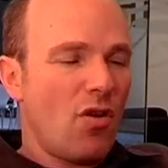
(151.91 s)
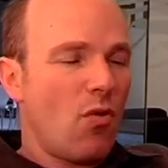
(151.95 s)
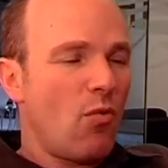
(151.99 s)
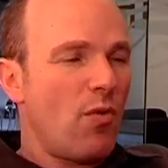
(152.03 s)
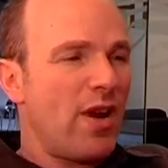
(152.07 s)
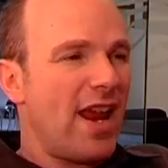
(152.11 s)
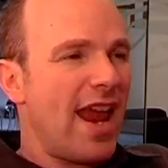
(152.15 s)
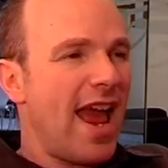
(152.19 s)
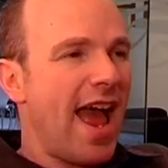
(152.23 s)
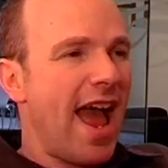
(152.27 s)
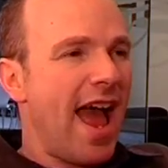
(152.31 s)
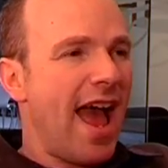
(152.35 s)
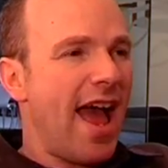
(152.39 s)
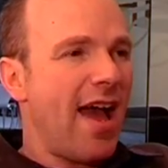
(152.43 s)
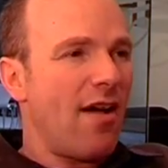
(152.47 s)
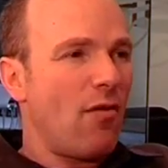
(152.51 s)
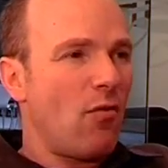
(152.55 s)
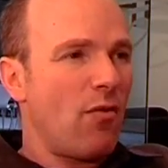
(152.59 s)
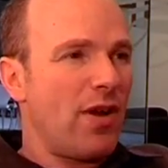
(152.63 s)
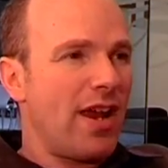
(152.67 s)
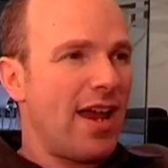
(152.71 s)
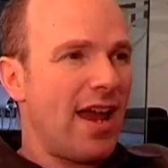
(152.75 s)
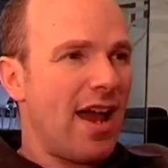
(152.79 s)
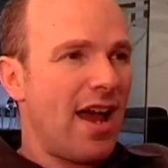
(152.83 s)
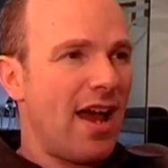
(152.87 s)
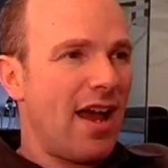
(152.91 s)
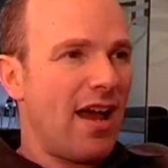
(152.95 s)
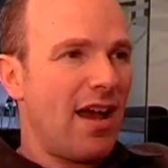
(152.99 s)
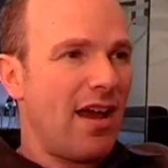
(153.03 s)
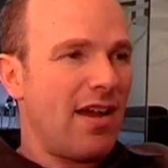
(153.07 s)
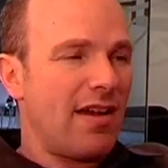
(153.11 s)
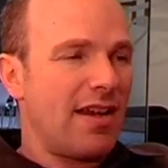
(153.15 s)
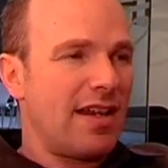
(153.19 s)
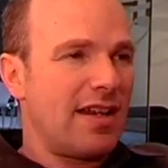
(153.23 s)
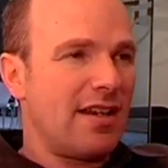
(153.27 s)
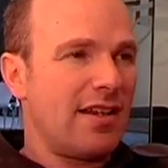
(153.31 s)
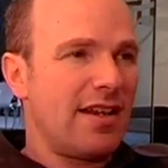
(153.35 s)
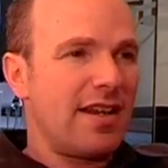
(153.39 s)
We
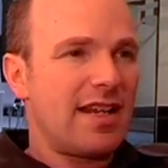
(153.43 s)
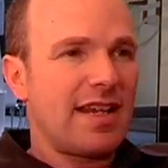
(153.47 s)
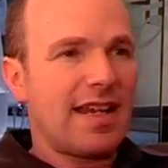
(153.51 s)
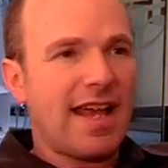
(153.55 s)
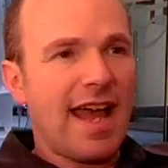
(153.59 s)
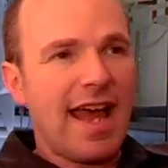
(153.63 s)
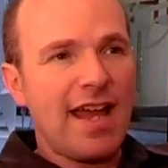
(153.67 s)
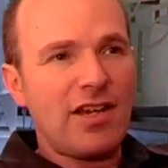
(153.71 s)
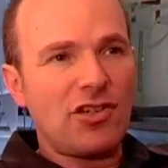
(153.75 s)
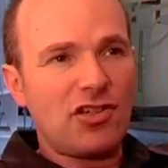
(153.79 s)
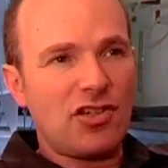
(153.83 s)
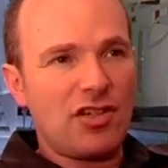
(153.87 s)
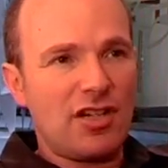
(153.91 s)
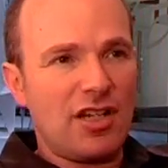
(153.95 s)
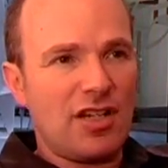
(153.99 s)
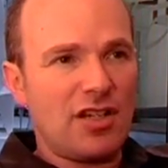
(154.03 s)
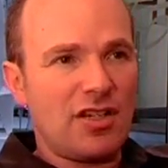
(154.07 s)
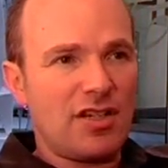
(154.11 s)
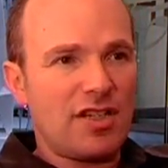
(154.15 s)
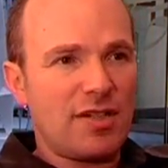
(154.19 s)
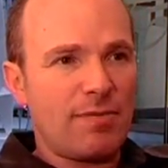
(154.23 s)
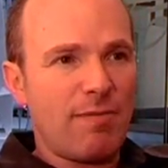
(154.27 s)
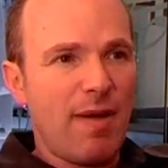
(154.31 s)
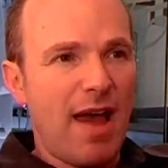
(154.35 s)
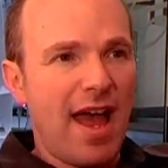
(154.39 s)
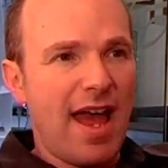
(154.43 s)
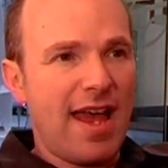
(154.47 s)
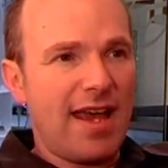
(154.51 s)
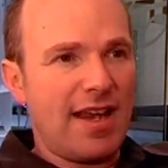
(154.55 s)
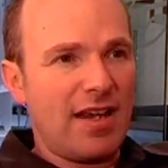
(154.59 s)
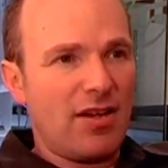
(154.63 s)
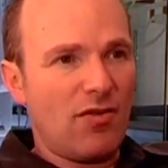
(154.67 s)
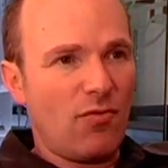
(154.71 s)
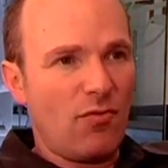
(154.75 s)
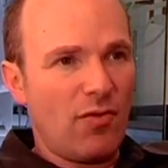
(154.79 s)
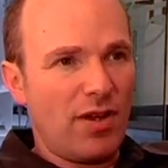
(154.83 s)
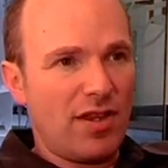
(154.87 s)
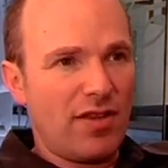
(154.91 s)
are in litigation in
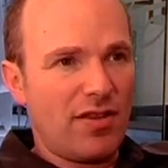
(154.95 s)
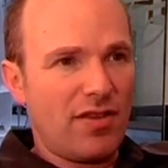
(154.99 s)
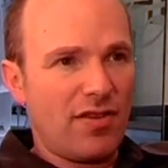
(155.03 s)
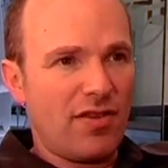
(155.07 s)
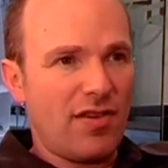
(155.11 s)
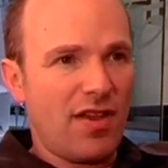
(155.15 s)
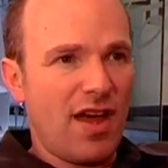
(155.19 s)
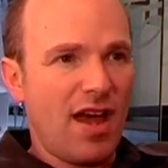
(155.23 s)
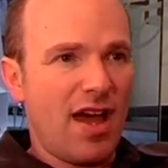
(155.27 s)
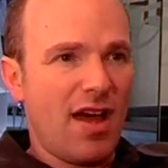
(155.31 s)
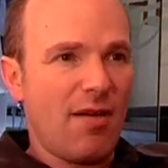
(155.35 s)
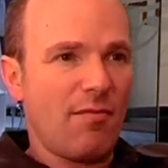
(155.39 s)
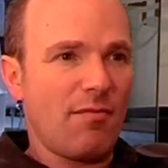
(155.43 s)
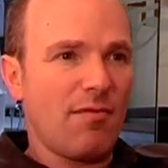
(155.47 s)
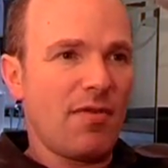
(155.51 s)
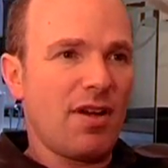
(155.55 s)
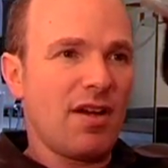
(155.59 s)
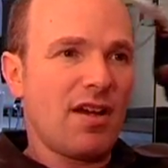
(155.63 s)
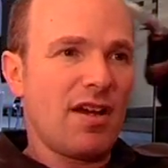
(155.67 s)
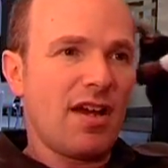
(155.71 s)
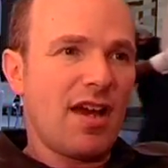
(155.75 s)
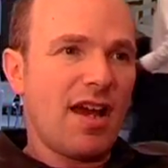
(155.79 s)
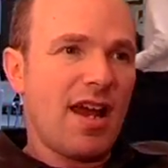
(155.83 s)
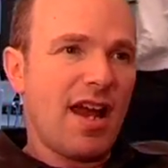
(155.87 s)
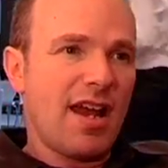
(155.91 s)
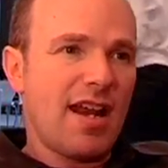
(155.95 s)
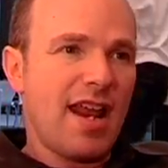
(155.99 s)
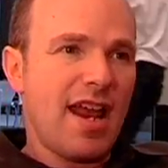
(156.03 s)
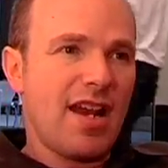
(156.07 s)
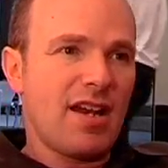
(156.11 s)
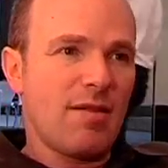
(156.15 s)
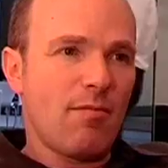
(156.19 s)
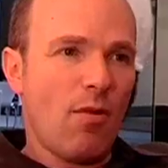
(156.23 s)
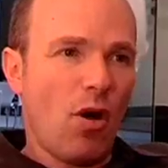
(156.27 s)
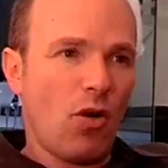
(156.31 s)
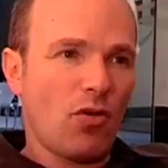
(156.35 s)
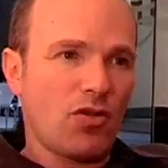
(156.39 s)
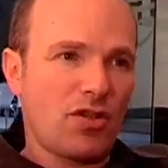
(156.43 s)
Spain with an
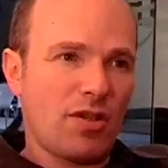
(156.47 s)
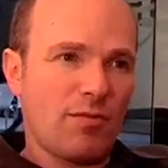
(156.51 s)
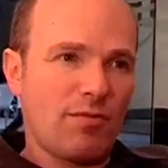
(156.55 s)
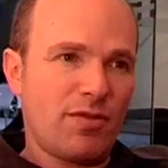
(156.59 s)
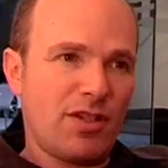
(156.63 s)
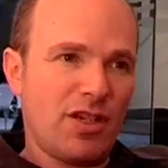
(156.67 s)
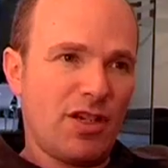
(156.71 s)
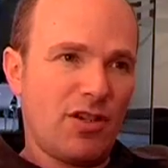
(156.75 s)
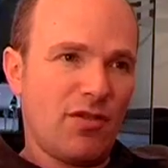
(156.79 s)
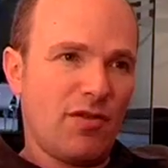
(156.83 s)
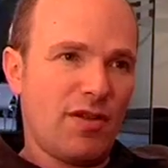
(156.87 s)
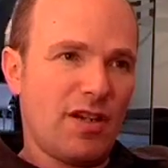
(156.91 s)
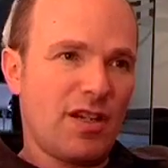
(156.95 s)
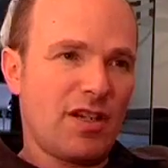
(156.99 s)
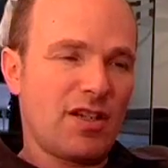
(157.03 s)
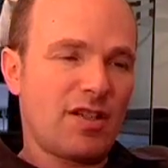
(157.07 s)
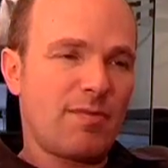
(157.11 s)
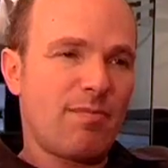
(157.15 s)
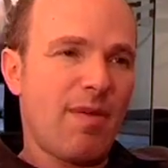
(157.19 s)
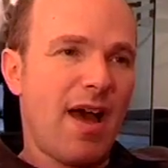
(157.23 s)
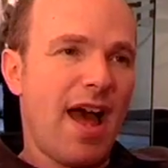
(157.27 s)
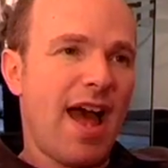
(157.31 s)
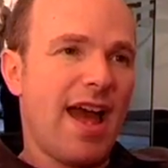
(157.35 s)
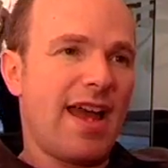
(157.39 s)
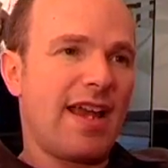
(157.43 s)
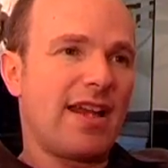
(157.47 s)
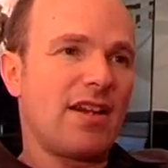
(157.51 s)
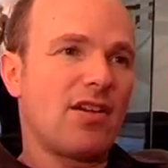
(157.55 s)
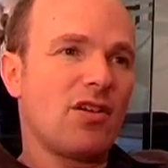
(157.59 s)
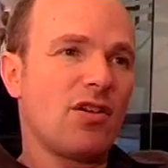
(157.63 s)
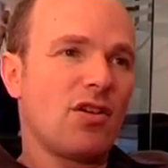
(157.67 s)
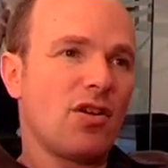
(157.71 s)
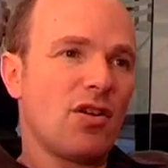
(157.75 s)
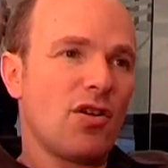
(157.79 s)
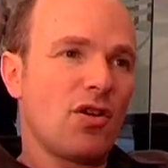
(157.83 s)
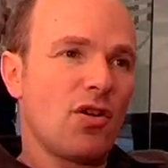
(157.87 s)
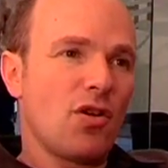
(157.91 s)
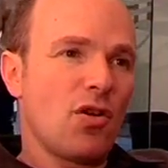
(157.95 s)
Endemol subsidiary in Spain
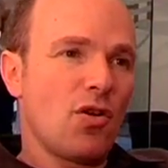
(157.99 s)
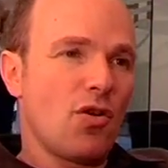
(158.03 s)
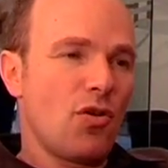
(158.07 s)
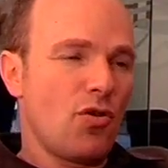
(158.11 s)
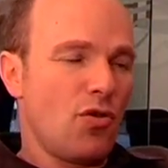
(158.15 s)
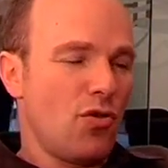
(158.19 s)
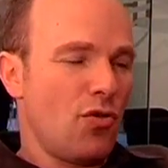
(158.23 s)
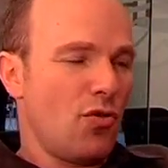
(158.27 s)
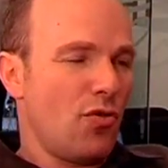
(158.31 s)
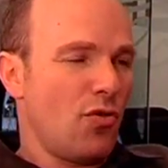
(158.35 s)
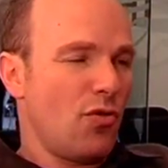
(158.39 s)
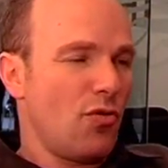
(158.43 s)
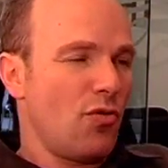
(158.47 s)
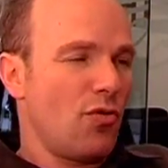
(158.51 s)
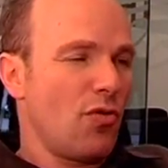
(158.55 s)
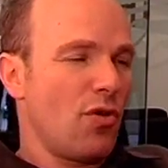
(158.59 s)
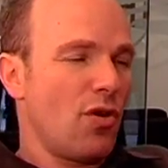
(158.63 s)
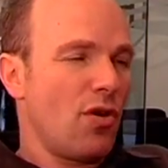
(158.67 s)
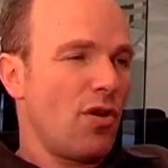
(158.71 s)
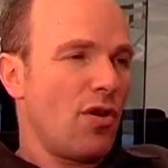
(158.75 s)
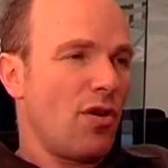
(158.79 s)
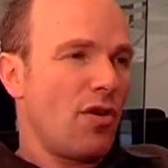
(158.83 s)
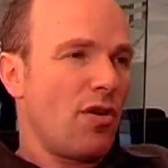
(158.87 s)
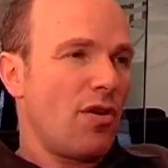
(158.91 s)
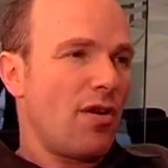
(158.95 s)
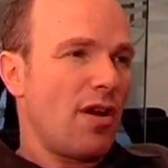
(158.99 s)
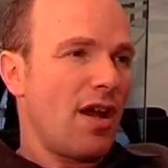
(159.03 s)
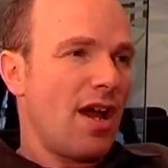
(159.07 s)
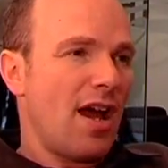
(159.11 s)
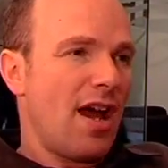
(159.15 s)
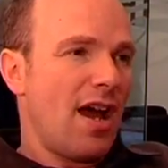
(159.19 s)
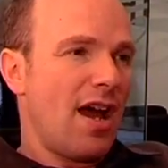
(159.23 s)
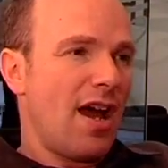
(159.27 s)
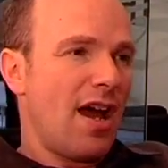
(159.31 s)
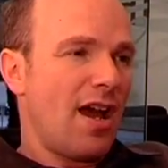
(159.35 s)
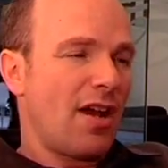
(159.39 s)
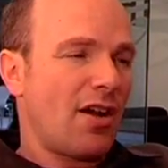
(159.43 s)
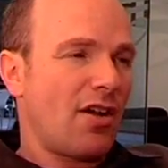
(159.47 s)
who
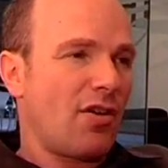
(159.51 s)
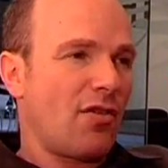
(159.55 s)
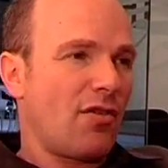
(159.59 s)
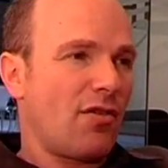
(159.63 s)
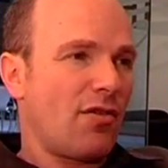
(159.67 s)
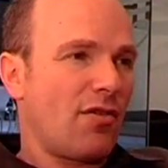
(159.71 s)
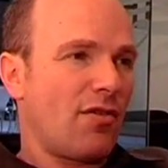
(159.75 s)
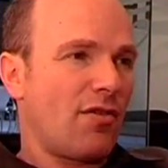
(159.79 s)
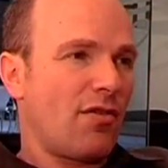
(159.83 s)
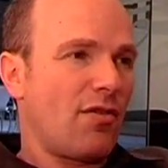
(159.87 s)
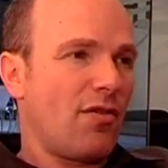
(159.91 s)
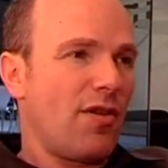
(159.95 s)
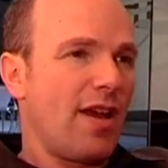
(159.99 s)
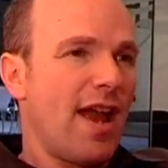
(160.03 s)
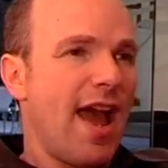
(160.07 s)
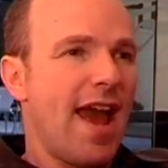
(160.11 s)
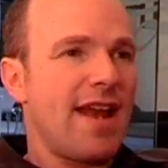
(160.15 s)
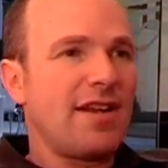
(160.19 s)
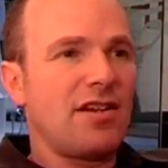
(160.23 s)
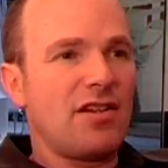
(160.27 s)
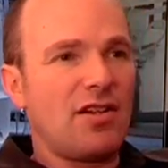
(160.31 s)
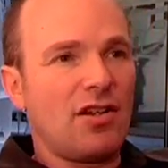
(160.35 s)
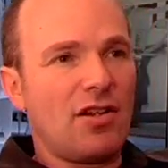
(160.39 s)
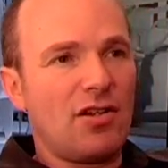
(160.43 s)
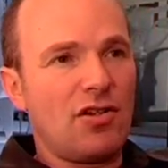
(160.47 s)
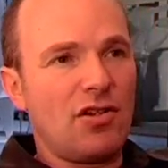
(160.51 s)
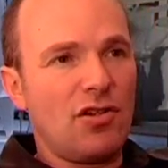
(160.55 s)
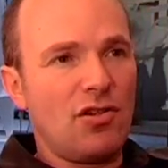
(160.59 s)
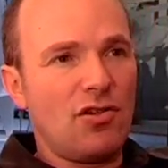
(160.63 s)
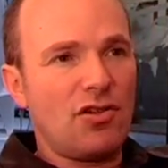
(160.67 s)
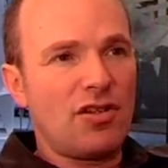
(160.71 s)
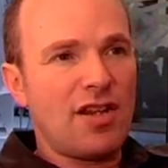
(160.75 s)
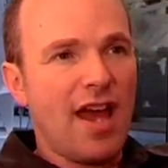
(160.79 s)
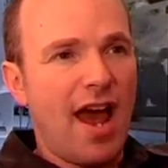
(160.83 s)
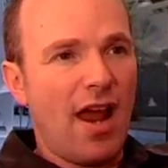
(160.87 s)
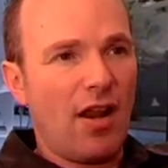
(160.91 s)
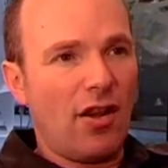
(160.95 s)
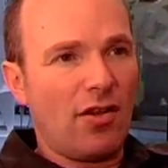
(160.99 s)
created a new
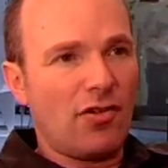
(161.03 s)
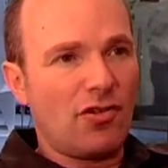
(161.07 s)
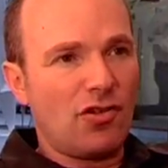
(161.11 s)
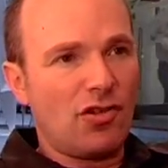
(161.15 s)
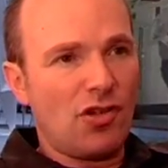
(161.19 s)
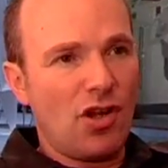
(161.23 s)
talent